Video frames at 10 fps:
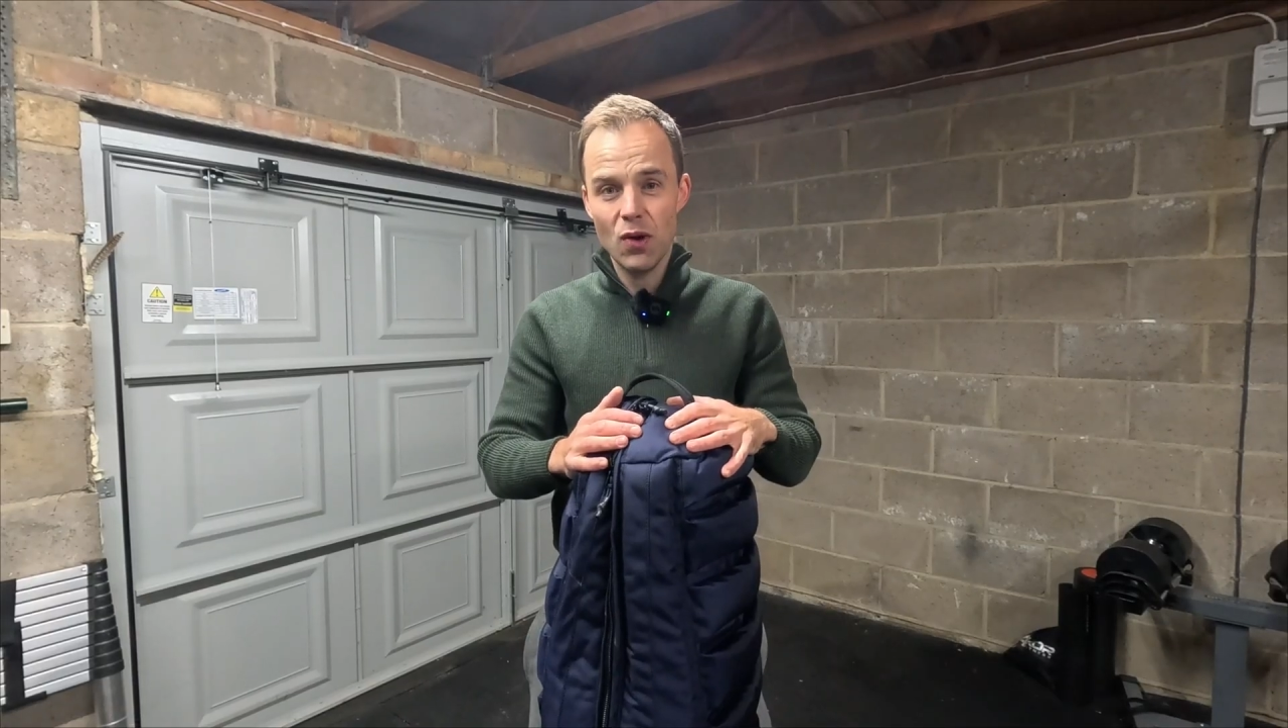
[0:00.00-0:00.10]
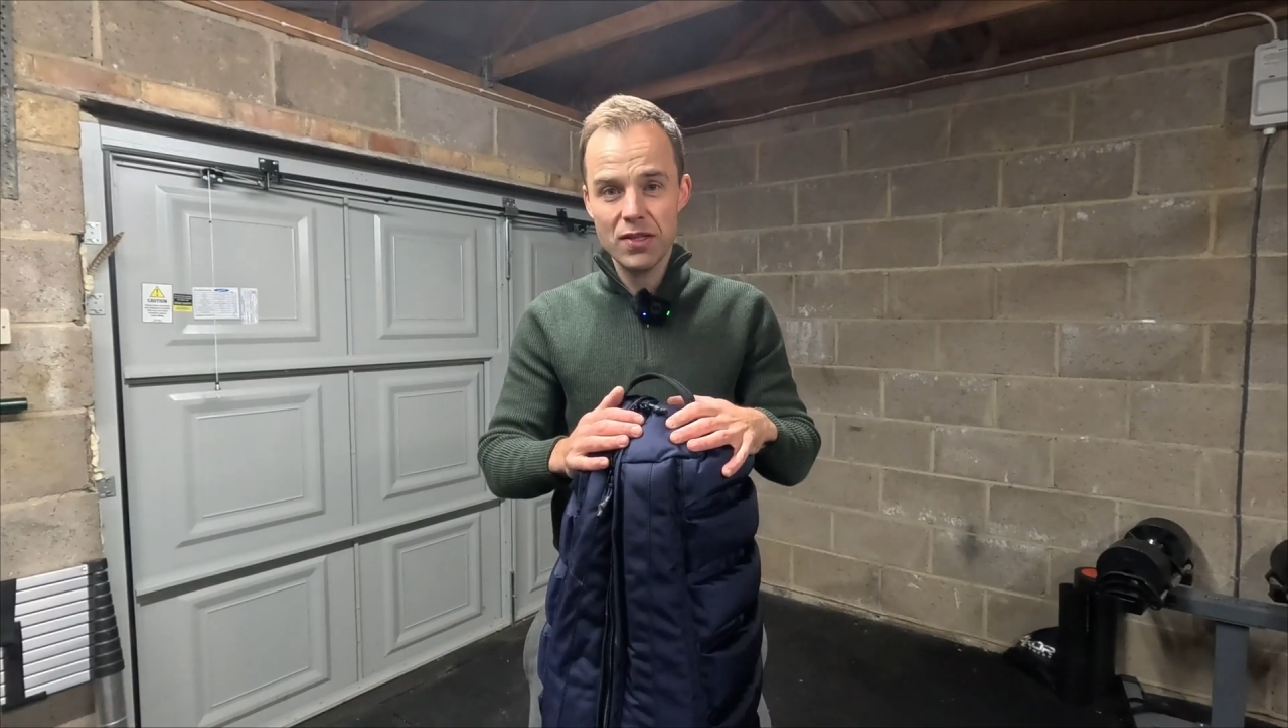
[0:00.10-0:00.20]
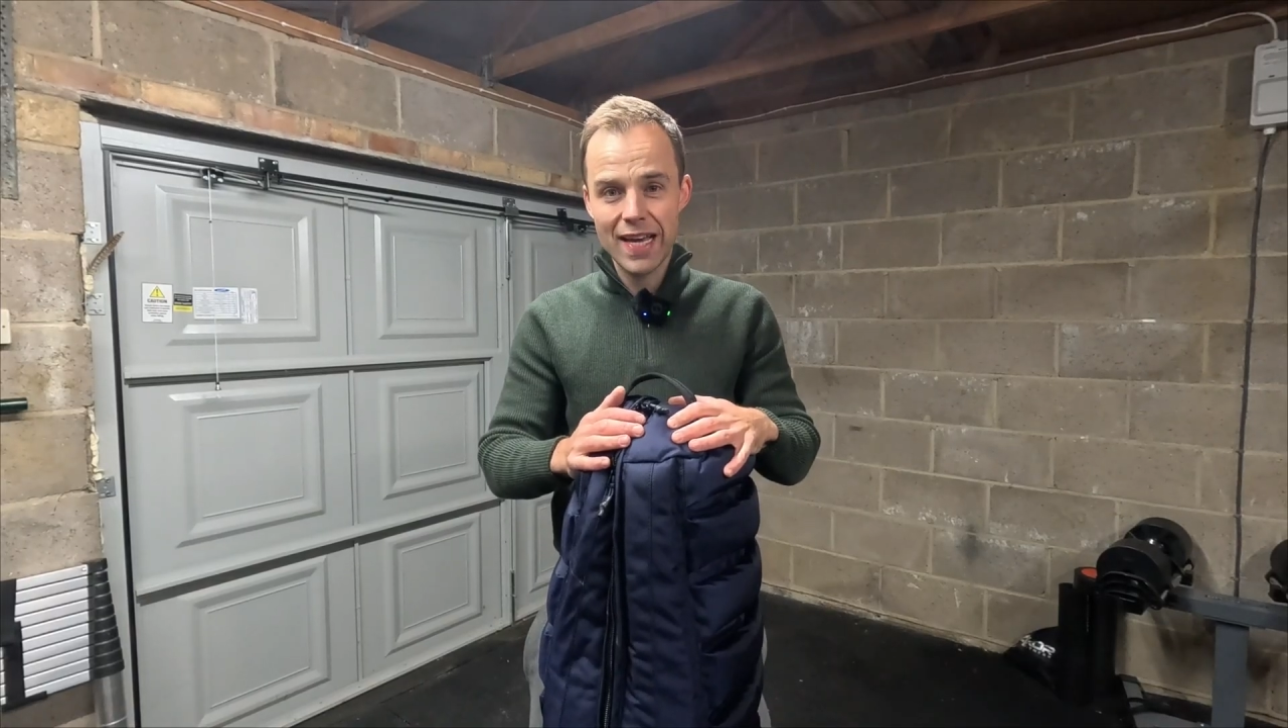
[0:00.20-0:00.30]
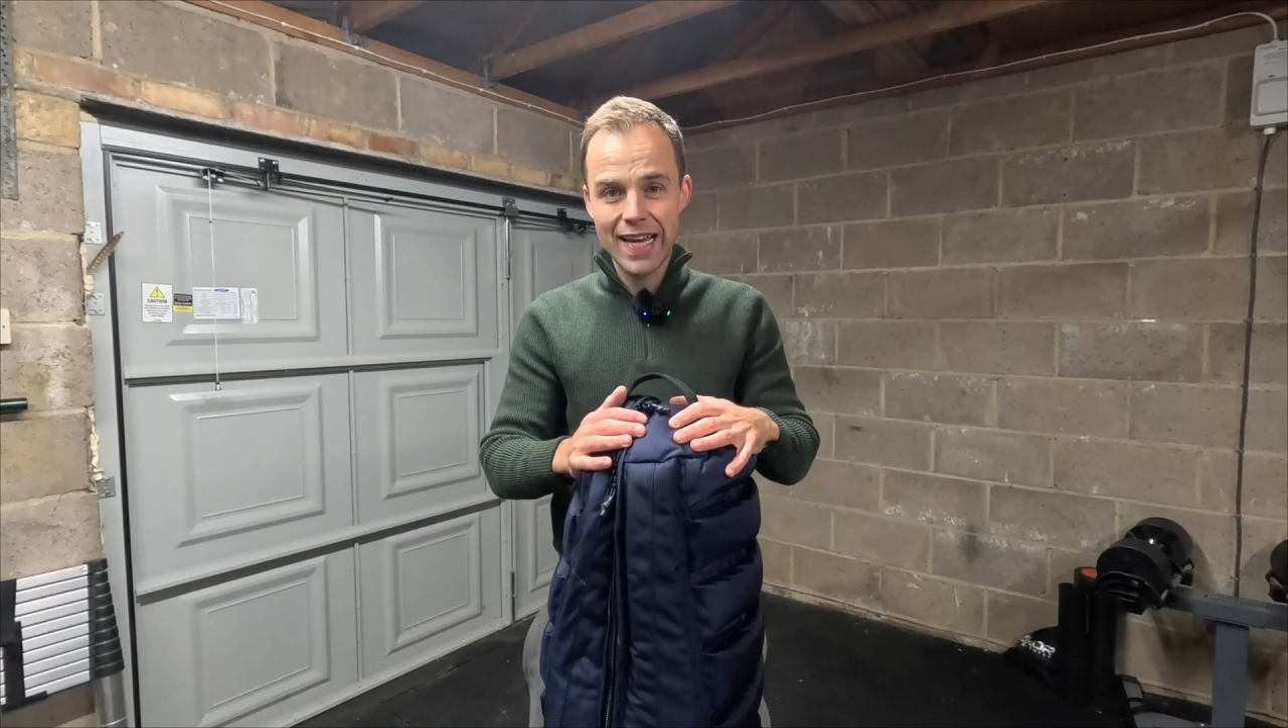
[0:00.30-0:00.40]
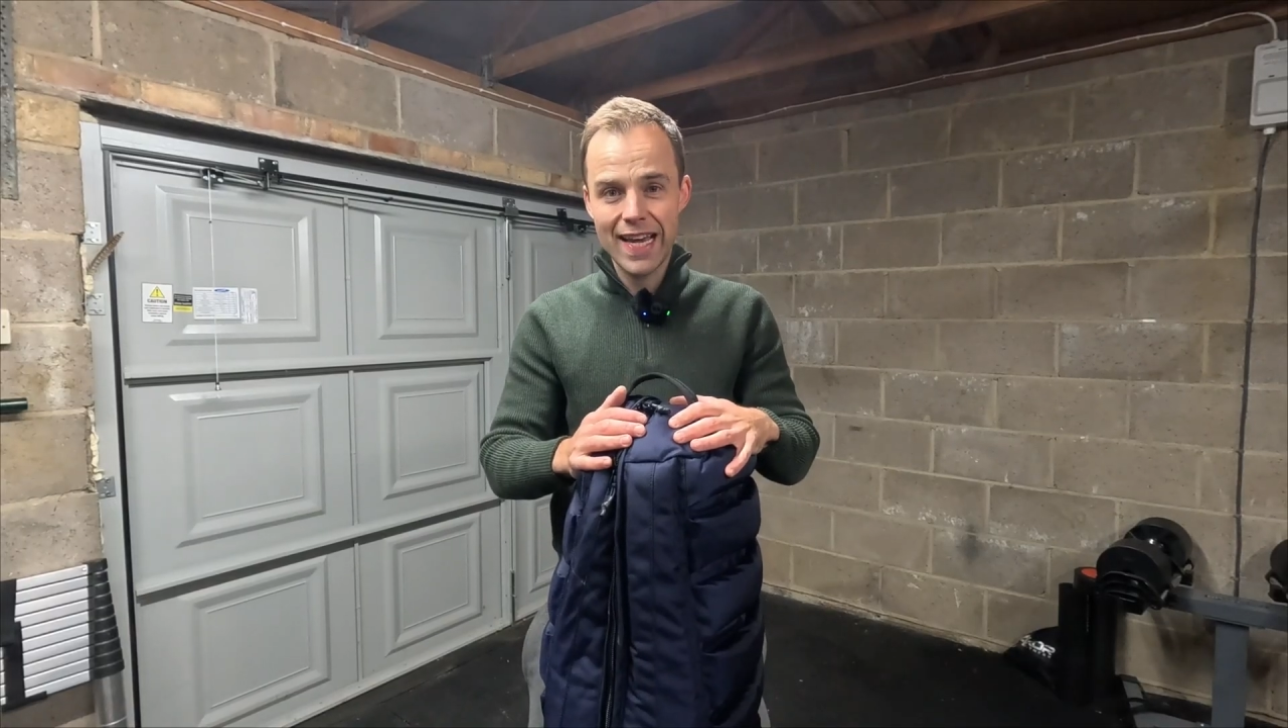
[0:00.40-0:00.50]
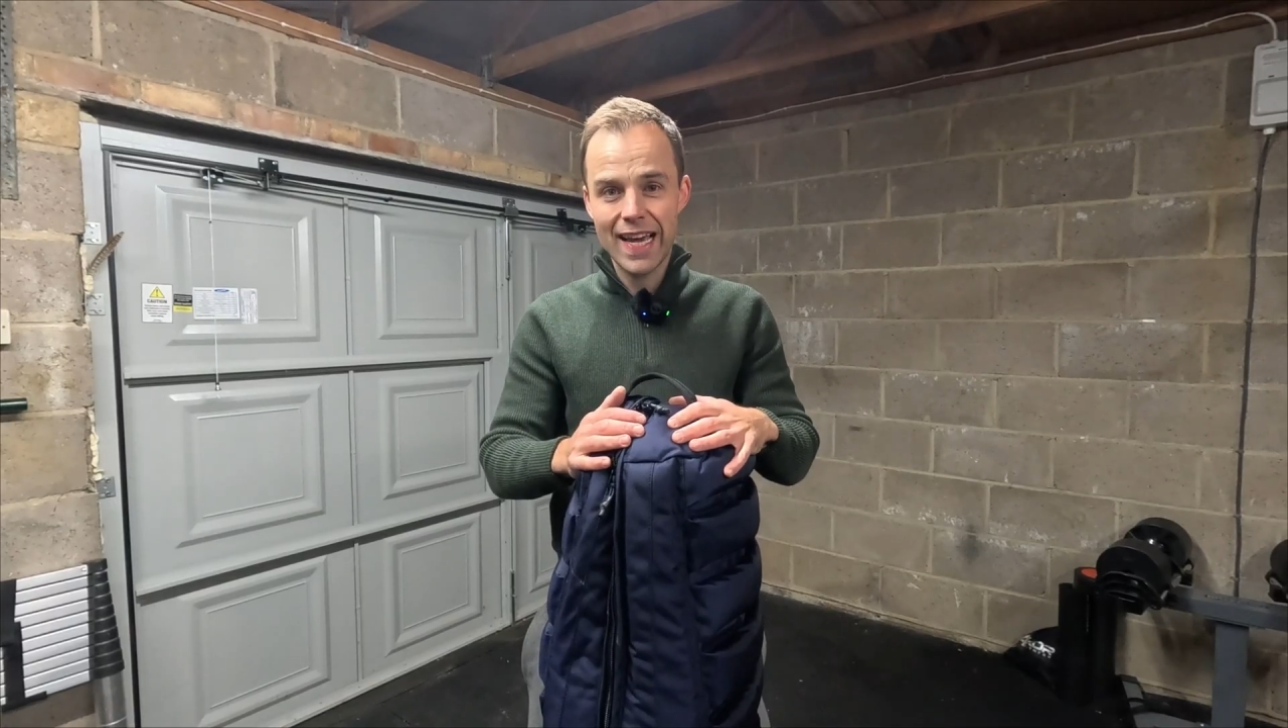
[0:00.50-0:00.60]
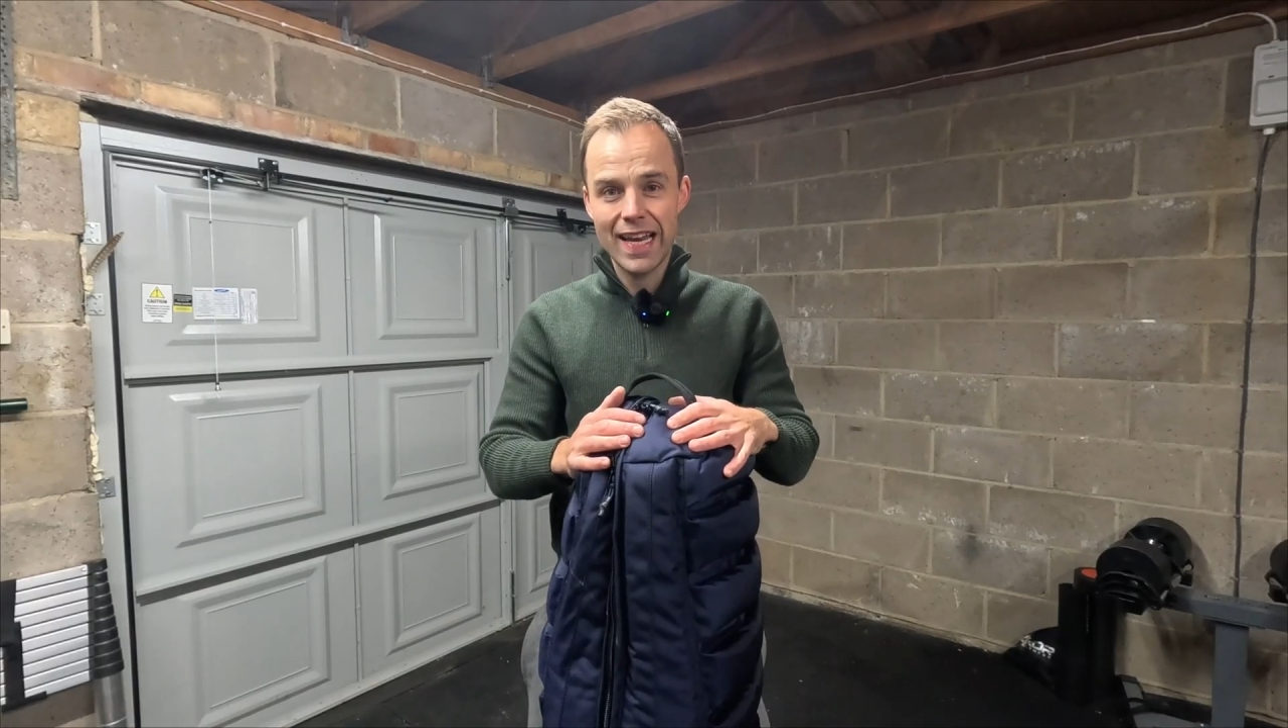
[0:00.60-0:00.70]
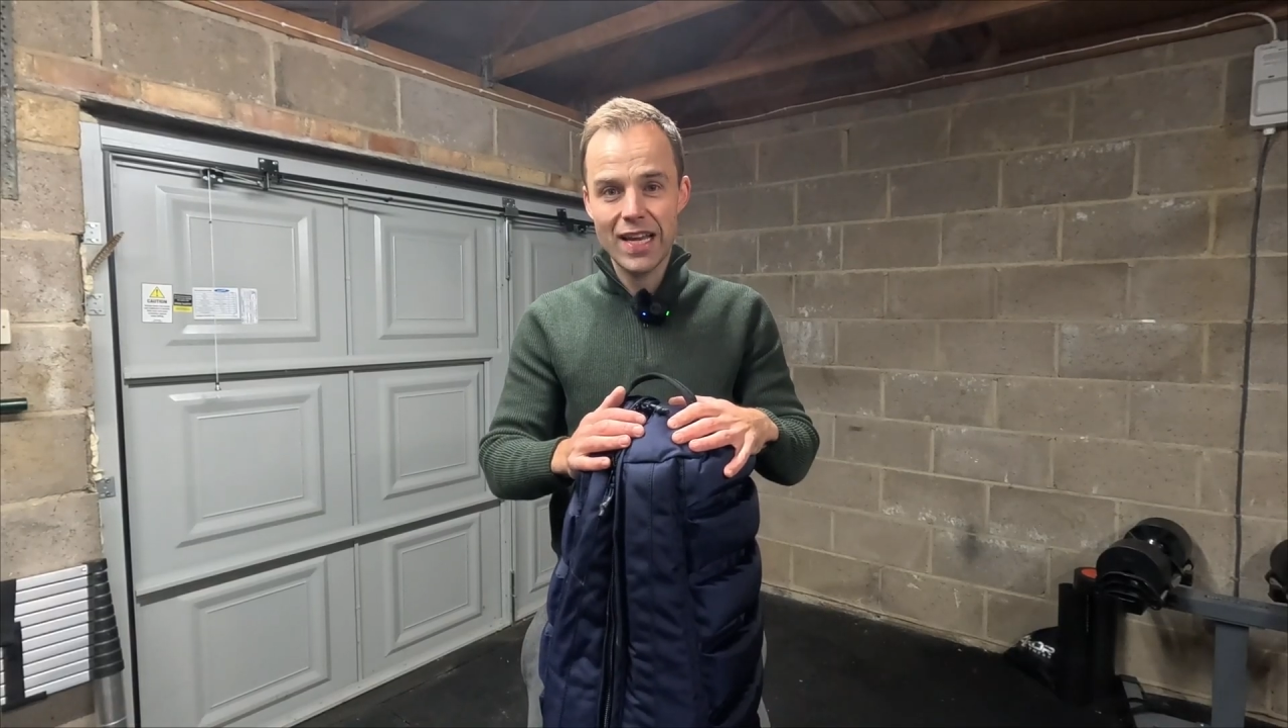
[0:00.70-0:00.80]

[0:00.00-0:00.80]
taking any